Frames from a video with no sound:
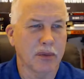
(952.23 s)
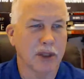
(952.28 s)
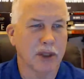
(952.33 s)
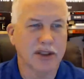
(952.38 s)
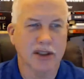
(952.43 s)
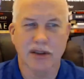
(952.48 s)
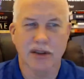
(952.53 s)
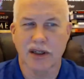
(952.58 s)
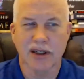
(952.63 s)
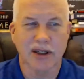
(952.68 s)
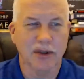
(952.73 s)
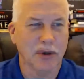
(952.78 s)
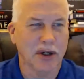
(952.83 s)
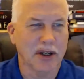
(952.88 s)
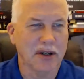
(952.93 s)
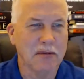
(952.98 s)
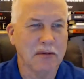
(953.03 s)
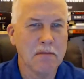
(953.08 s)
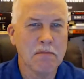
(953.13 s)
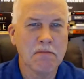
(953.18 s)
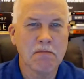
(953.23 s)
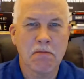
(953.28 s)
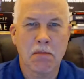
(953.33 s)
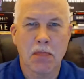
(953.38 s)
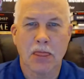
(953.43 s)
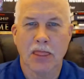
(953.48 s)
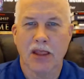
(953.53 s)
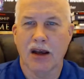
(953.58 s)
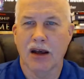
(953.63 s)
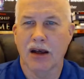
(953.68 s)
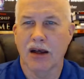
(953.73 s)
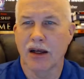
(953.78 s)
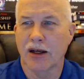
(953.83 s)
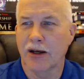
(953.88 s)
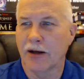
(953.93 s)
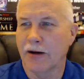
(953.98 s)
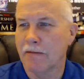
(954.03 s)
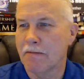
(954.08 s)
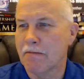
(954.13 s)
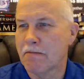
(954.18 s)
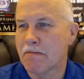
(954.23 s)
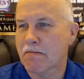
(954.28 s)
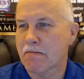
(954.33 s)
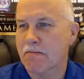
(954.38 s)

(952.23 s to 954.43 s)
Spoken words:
That's exactly right.